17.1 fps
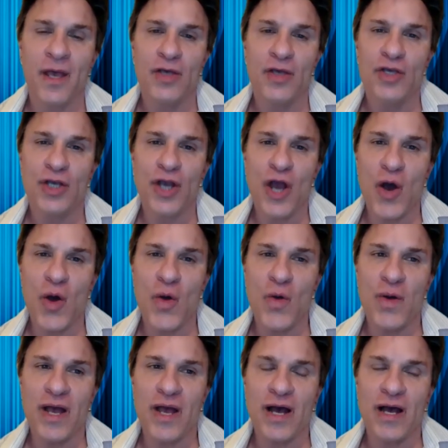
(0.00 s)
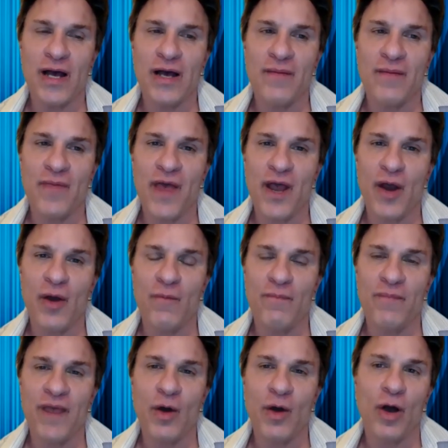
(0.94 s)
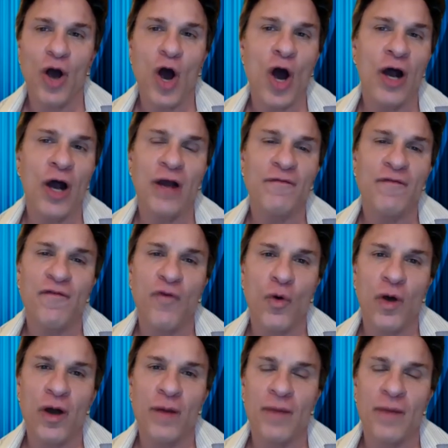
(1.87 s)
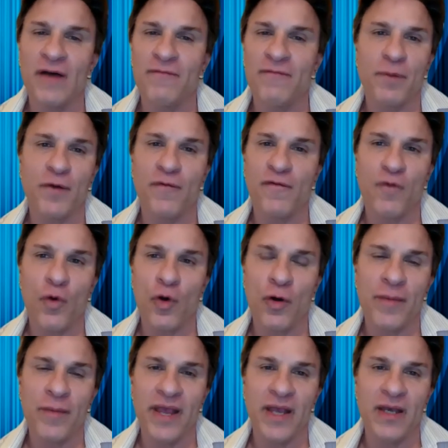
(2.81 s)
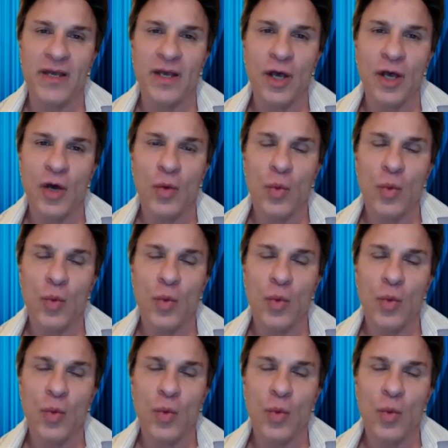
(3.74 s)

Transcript: you know uh, their their art form of performing